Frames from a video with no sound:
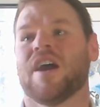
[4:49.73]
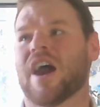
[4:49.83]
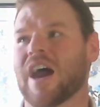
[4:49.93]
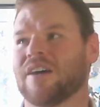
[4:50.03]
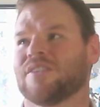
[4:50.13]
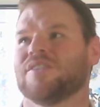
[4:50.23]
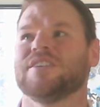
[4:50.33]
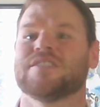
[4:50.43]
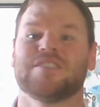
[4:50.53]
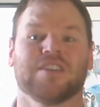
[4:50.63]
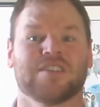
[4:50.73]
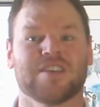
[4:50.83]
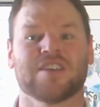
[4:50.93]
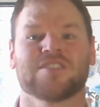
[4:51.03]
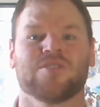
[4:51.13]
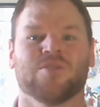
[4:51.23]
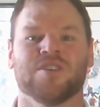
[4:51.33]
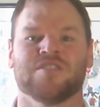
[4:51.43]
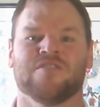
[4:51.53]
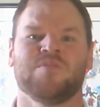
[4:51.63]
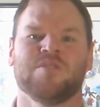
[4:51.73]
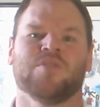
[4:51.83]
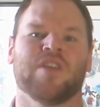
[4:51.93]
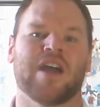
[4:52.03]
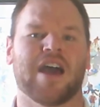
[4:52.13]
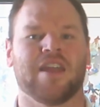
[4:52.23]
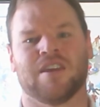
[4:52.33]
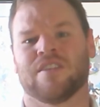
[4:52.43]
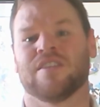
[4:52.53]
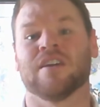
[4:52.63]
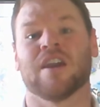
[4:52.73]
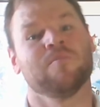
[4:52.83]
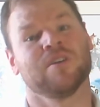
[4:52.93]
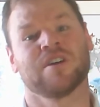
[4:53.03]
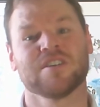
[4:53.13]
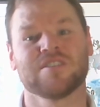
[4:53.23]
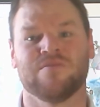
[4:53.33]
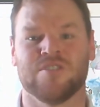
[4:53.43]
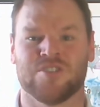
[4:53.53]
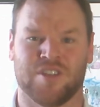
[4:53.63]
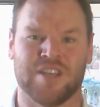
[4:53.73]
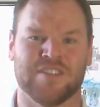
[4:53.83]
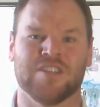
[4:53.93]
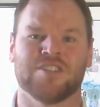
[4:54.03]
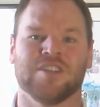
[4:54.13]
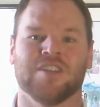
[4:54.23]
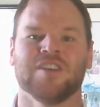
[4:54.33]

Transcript: athletes success stories of people that had nothing and because of visualization